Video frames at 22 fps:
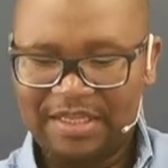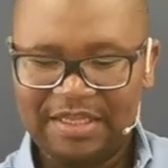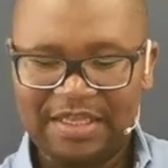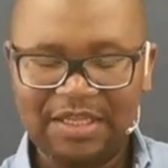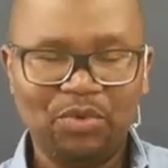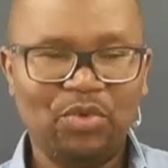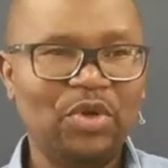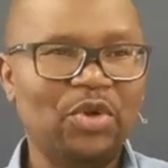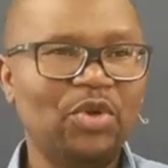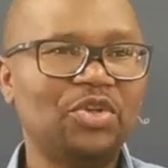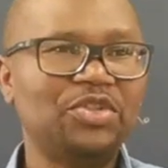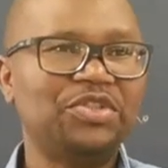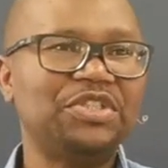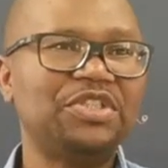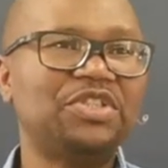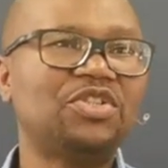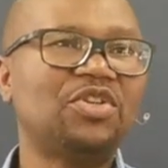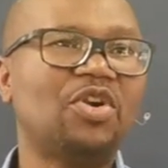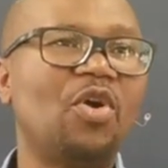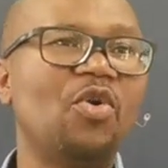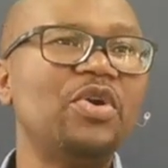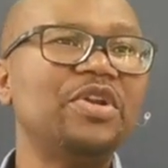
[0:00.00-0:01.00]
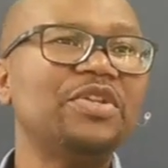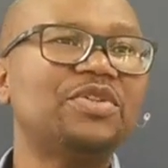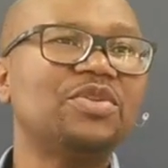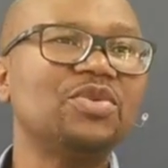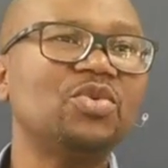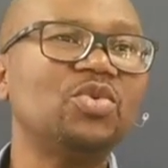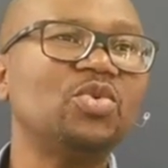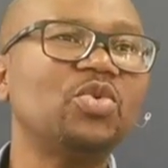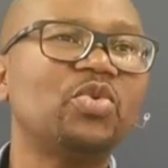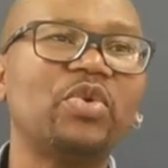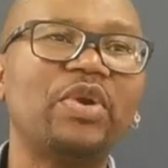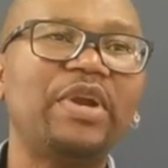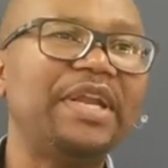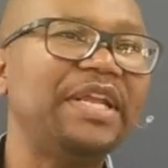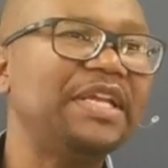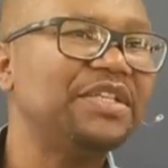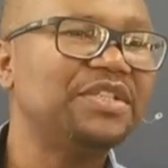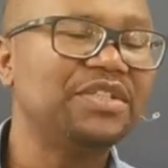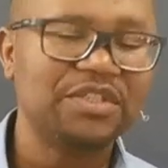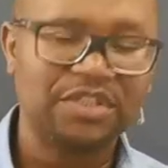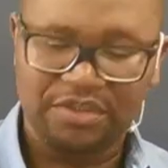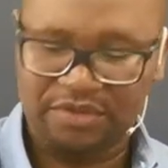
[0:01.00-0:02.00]
They were not just going through
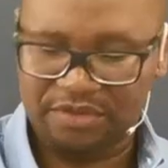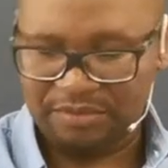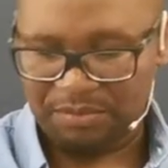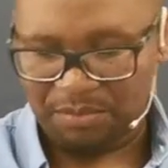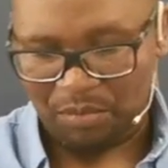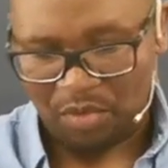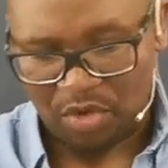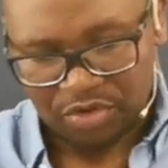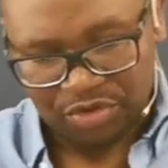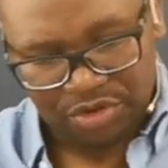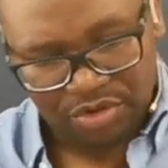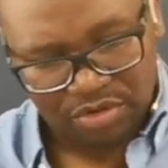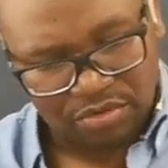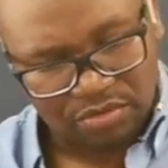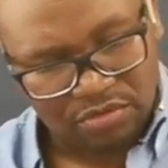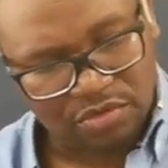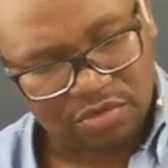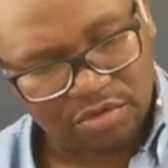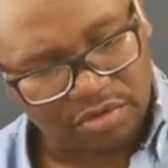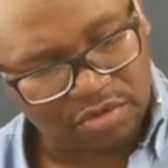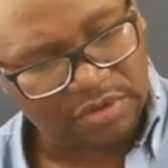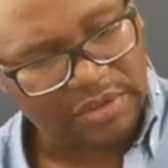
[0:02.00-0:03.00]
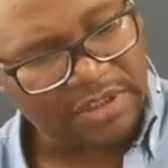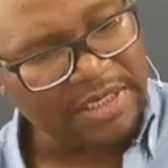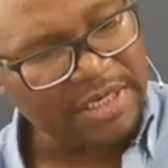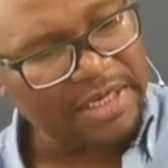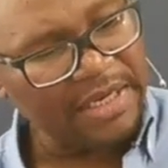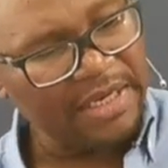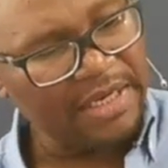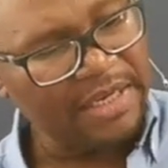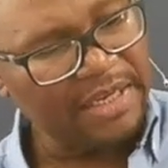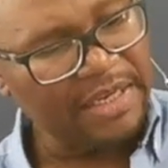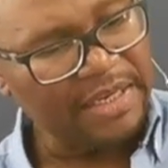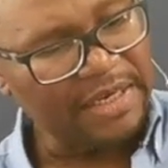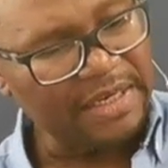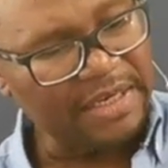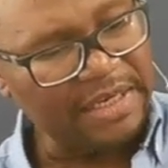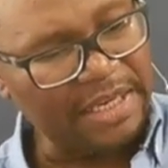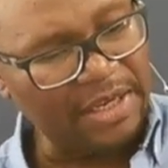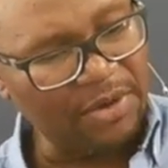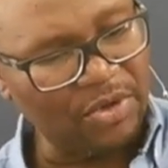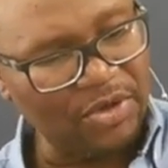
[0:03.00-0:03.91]
religious motions. They